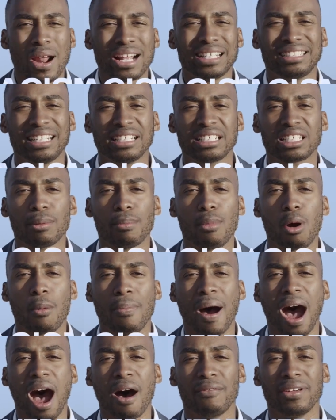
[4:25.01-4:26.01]
racism or
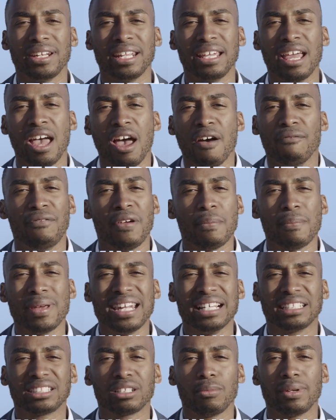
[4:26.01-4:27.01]
poverty,
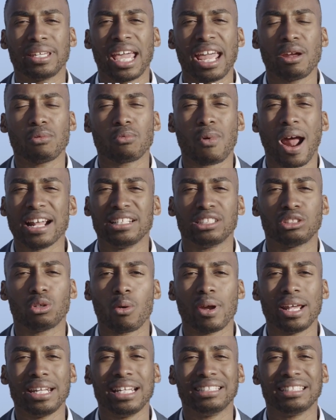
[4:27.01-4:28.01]
feminism, gay rights,
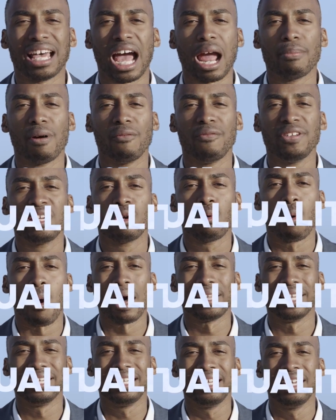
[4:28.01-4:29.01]
or any type of
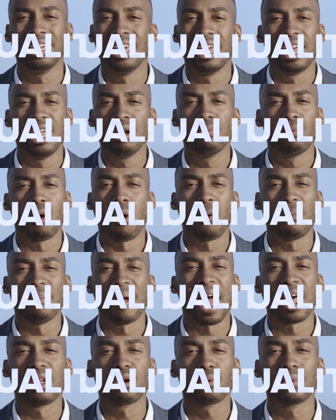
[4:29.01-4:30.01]
equality, it won't
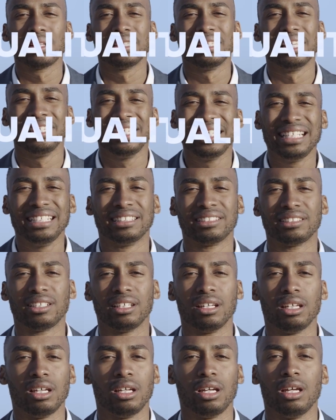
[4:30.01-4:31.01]
matter in the least.
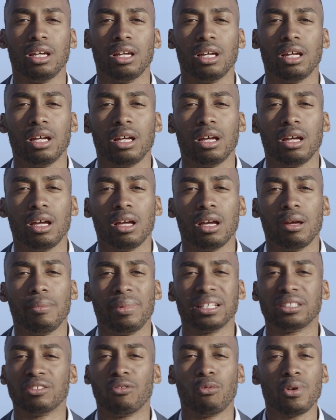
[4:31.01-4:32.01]

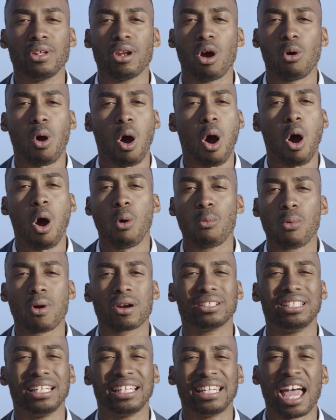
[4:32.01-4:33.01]
Because if we don't all
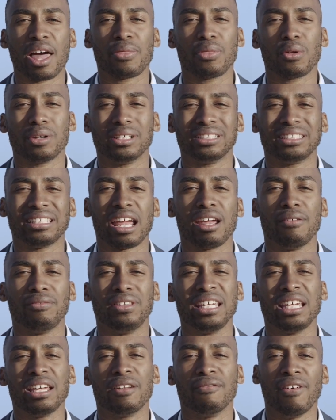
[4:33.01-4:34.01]
work together to save
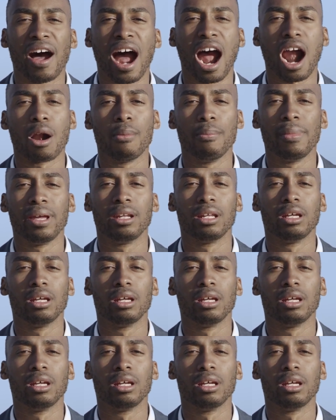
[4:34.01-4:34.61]
the environment,